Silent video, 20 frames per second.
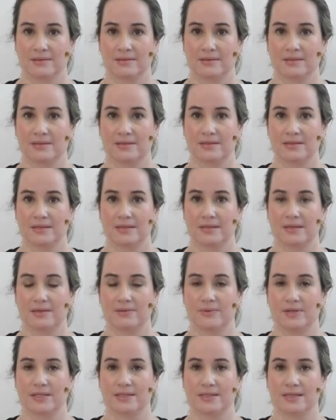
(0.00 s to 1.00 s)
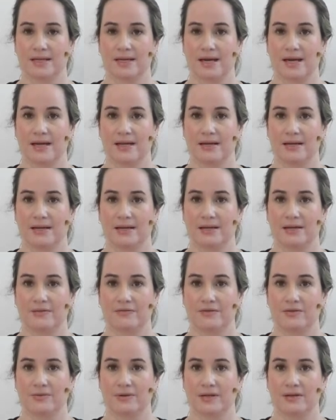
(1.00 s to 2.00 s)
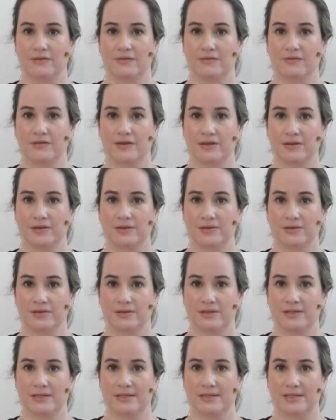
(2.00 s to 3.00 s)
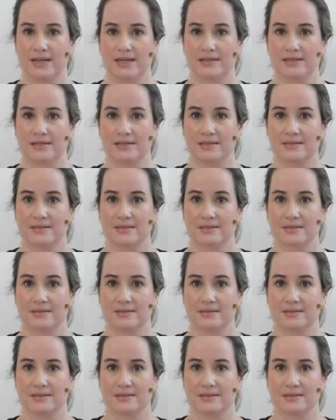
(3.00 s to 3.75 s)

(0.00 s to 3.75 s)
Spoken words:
and see once again if you can feel the sense